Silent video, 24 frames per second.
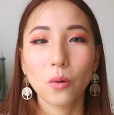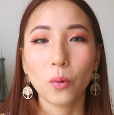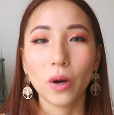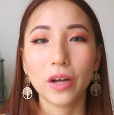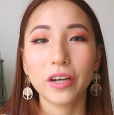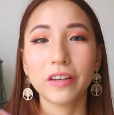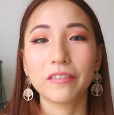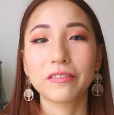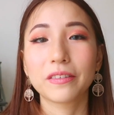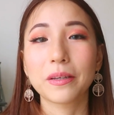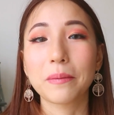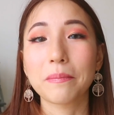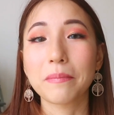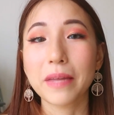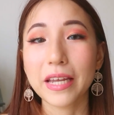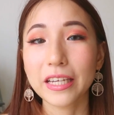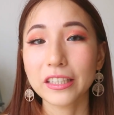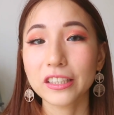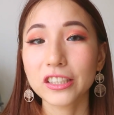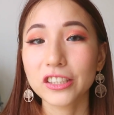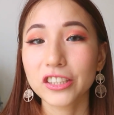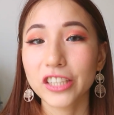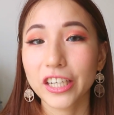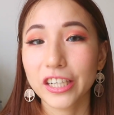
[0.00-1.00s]
One of the
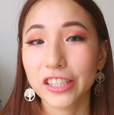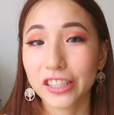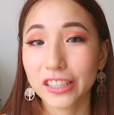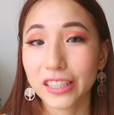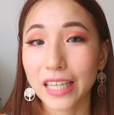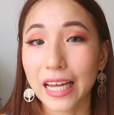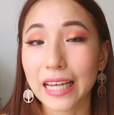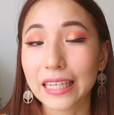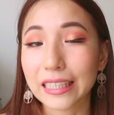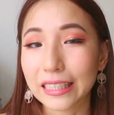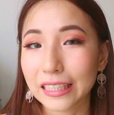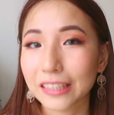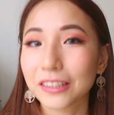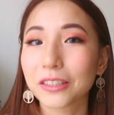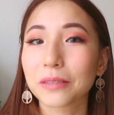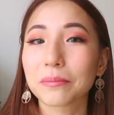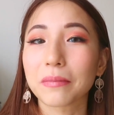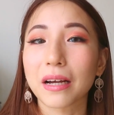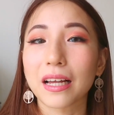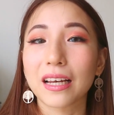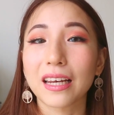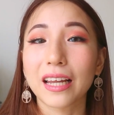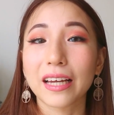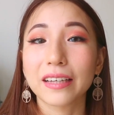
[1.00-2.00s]
major changes I did to
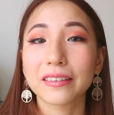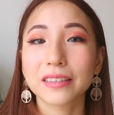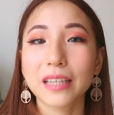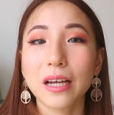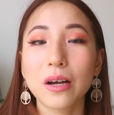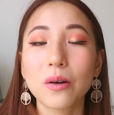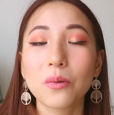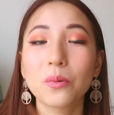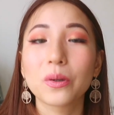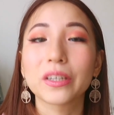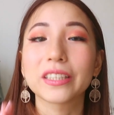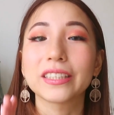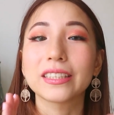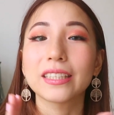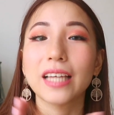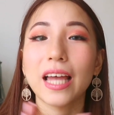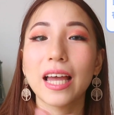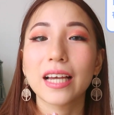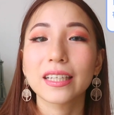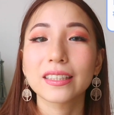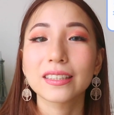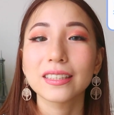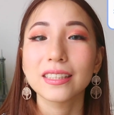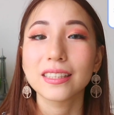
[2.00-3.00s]
my lifestyle was
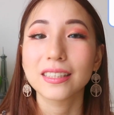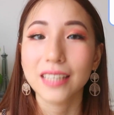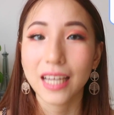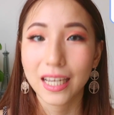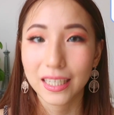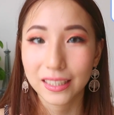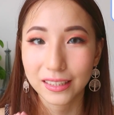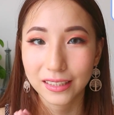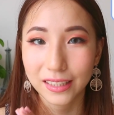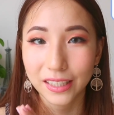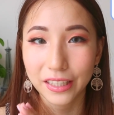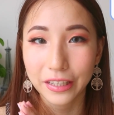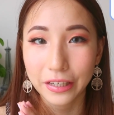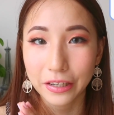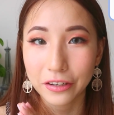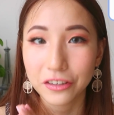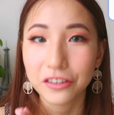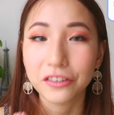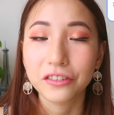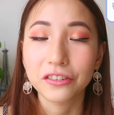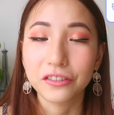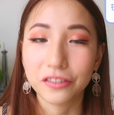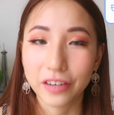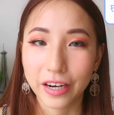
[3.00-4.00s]

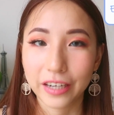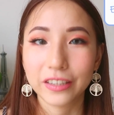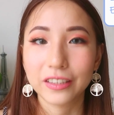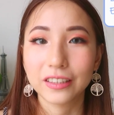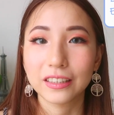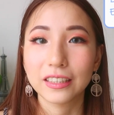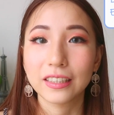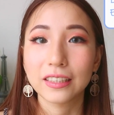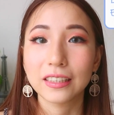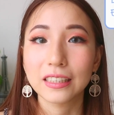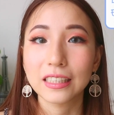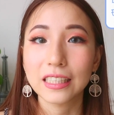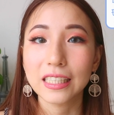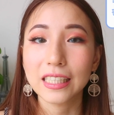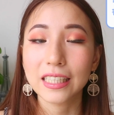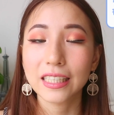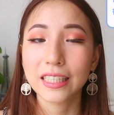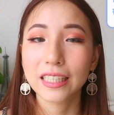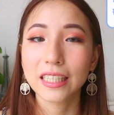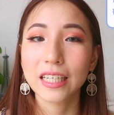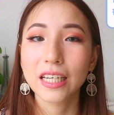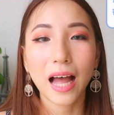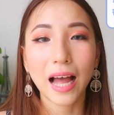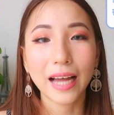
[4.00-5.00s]
exercising
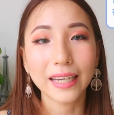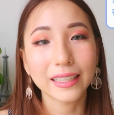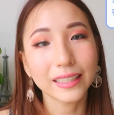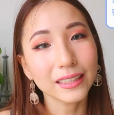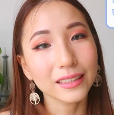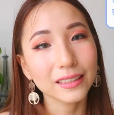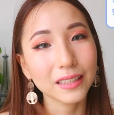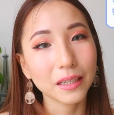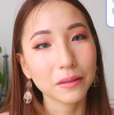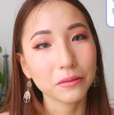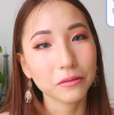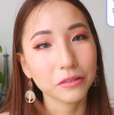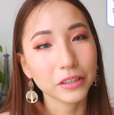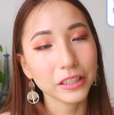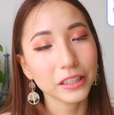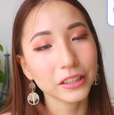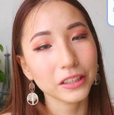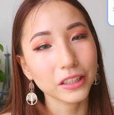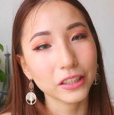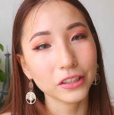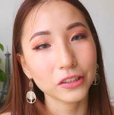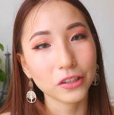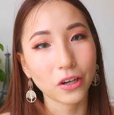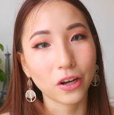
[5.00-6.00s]
regularly. I did some
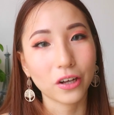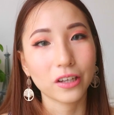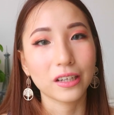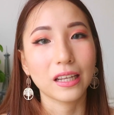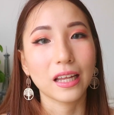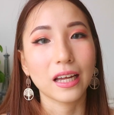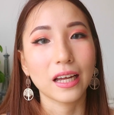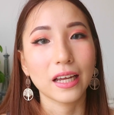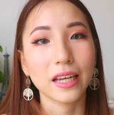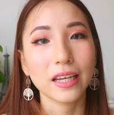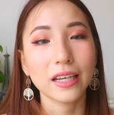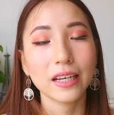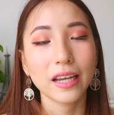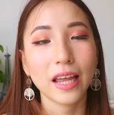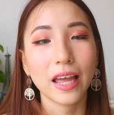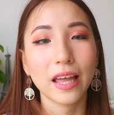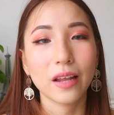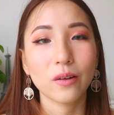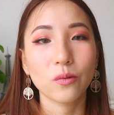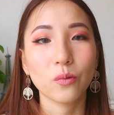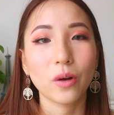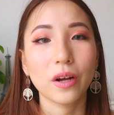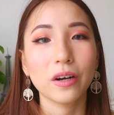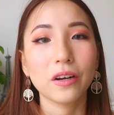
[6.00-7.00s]
research online,
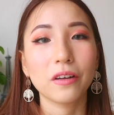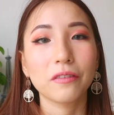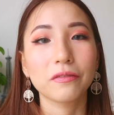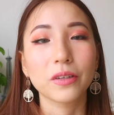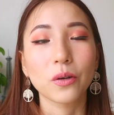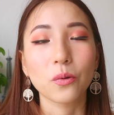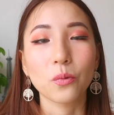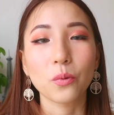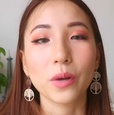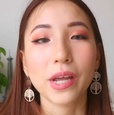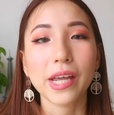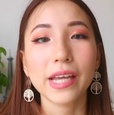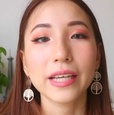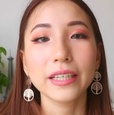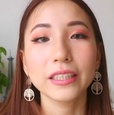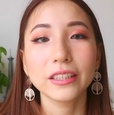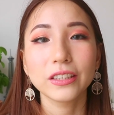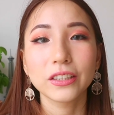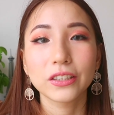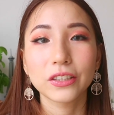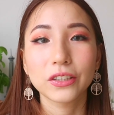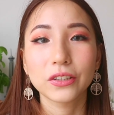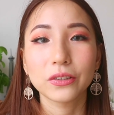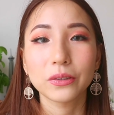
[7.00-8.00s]
and one of the
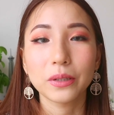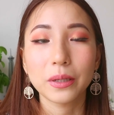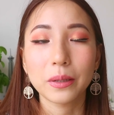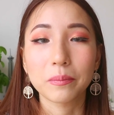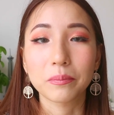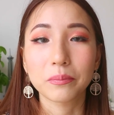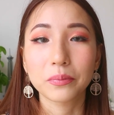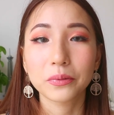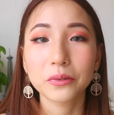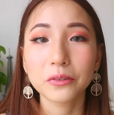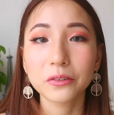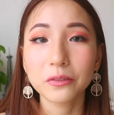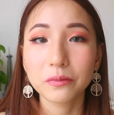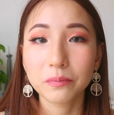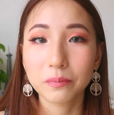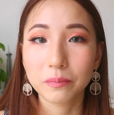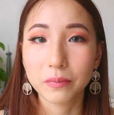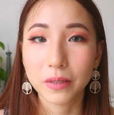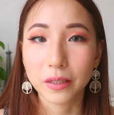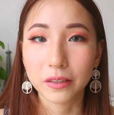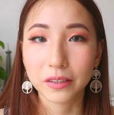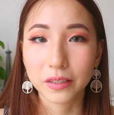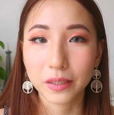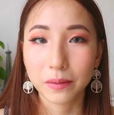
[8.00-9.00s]
ways to
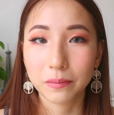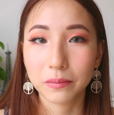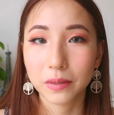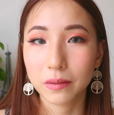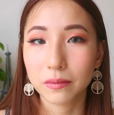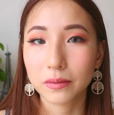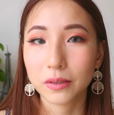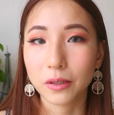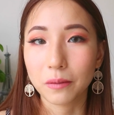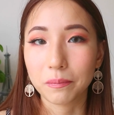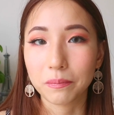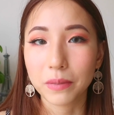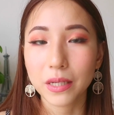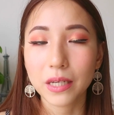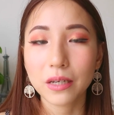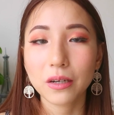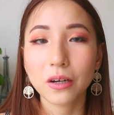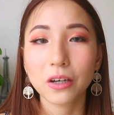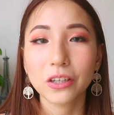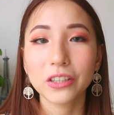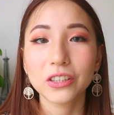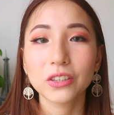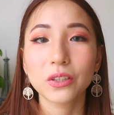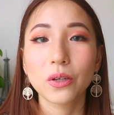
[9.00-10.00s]
improve the symptoms of
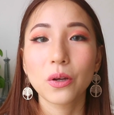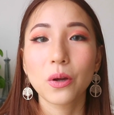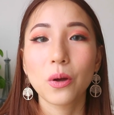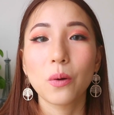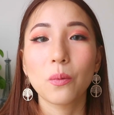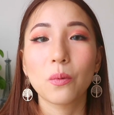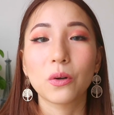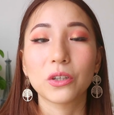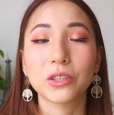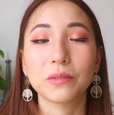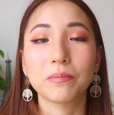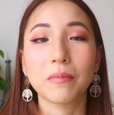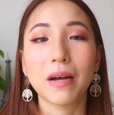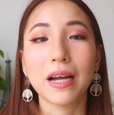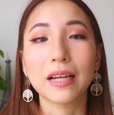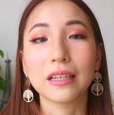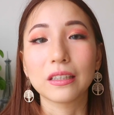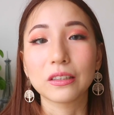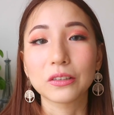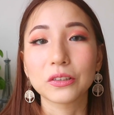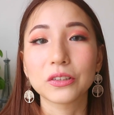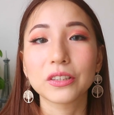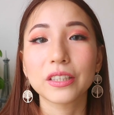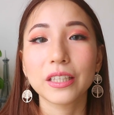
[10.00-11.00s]
PCOS was
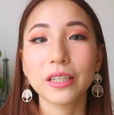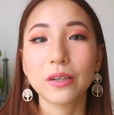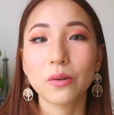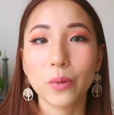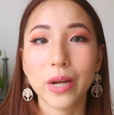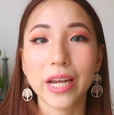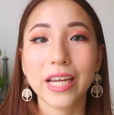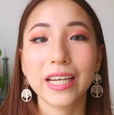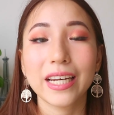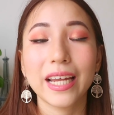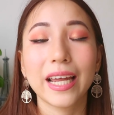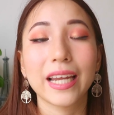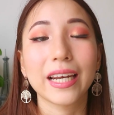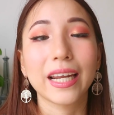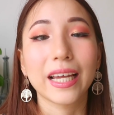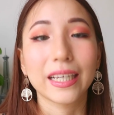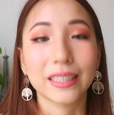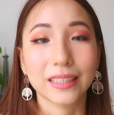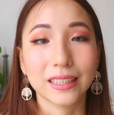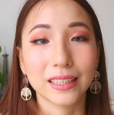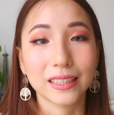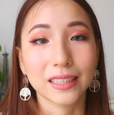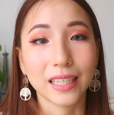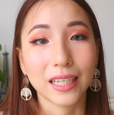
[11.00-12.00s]
by losing weight and
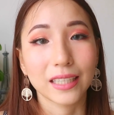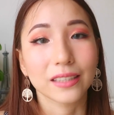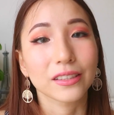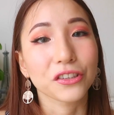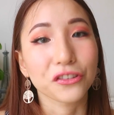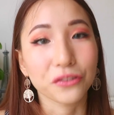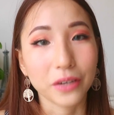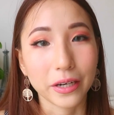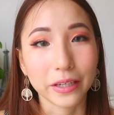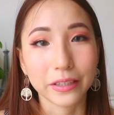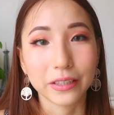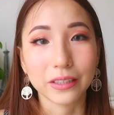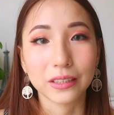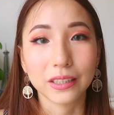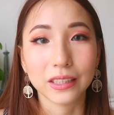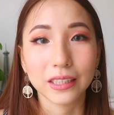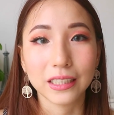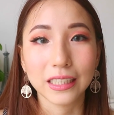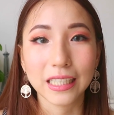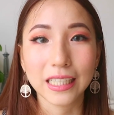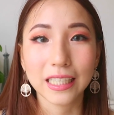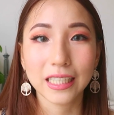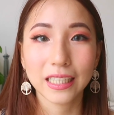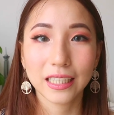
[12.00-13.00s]
exercising
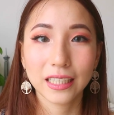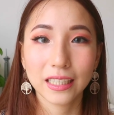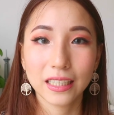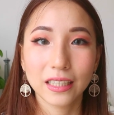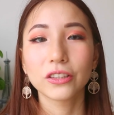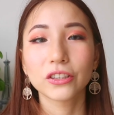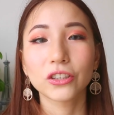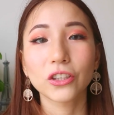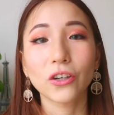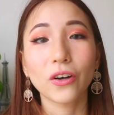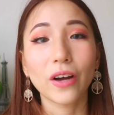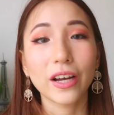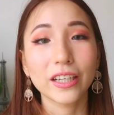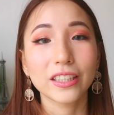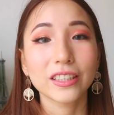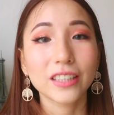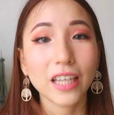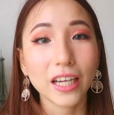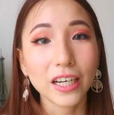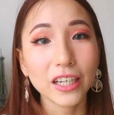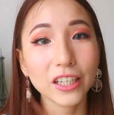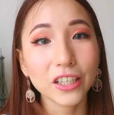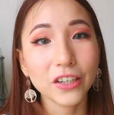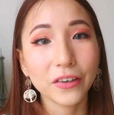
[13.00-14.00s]
regularly. So I
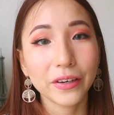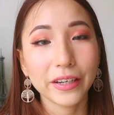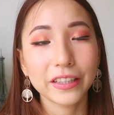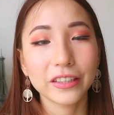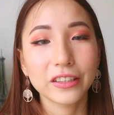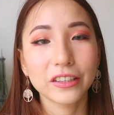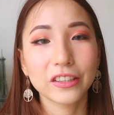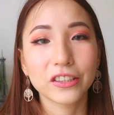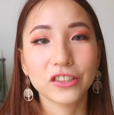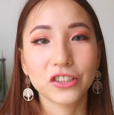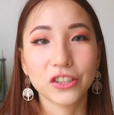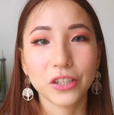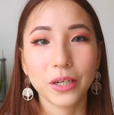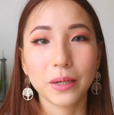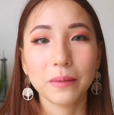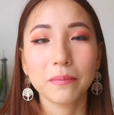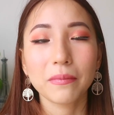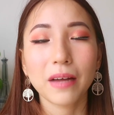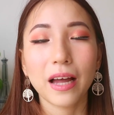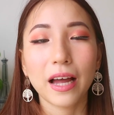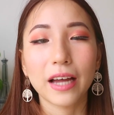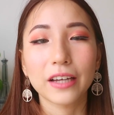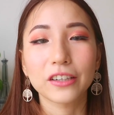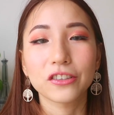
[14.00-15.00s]
started going to the
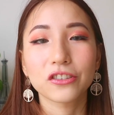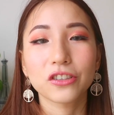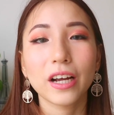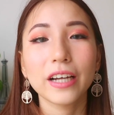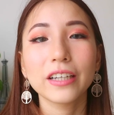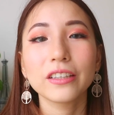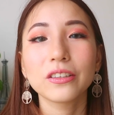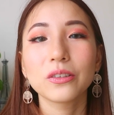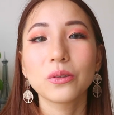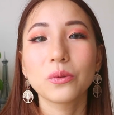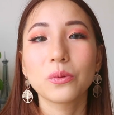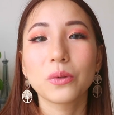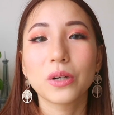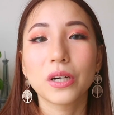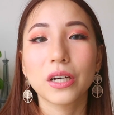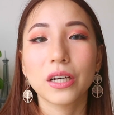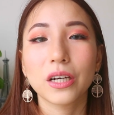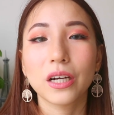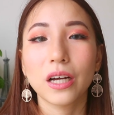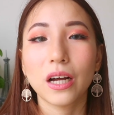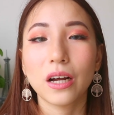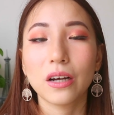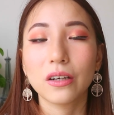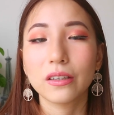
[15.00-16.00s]
gym. I tried to
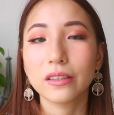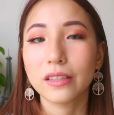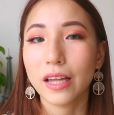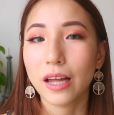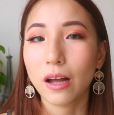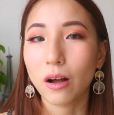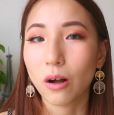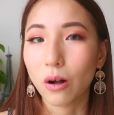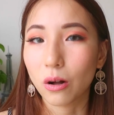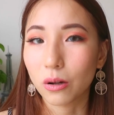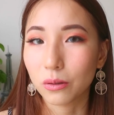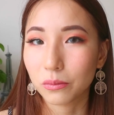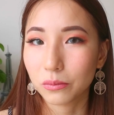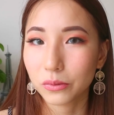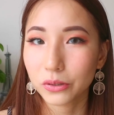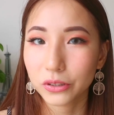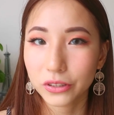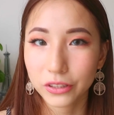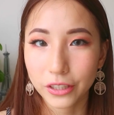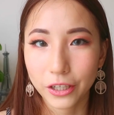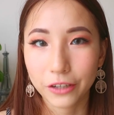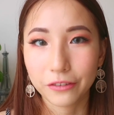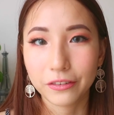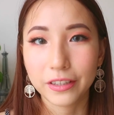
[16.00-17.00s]
work out
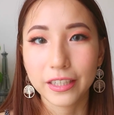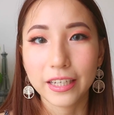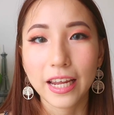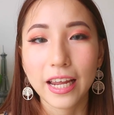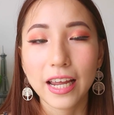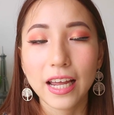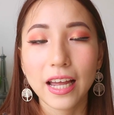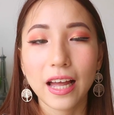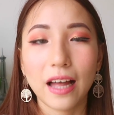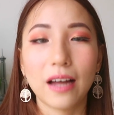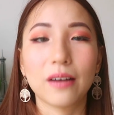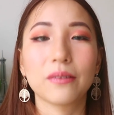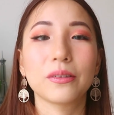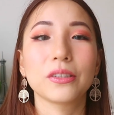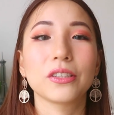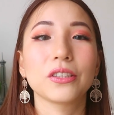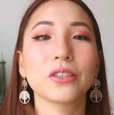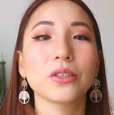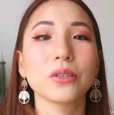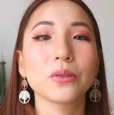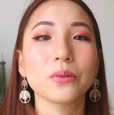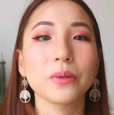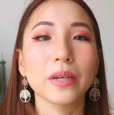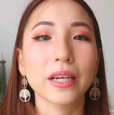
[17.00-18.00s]
almost every day. I was
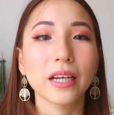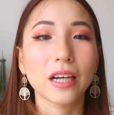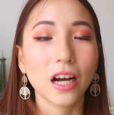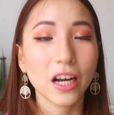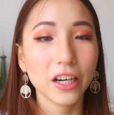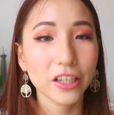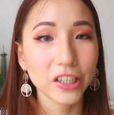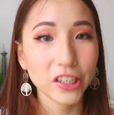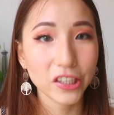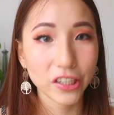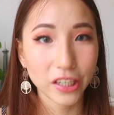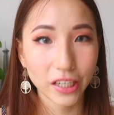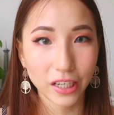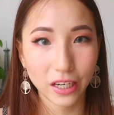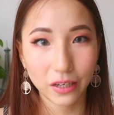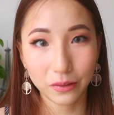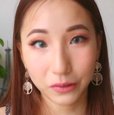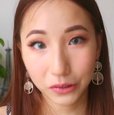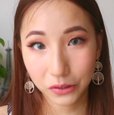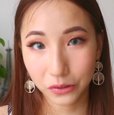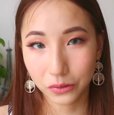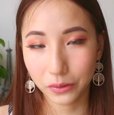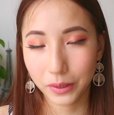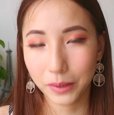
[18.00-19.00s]
doing cardio and
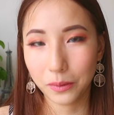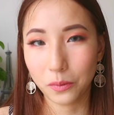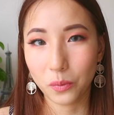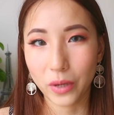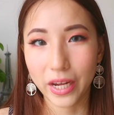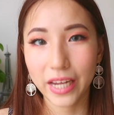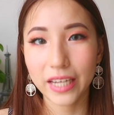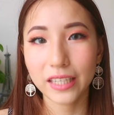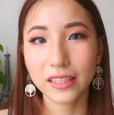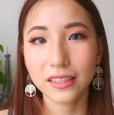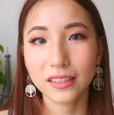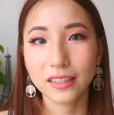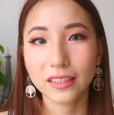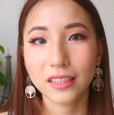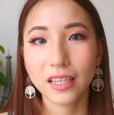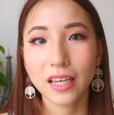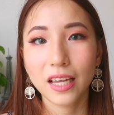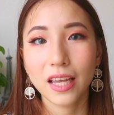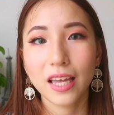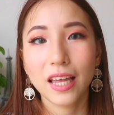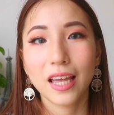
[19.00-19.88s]
I was doing weights.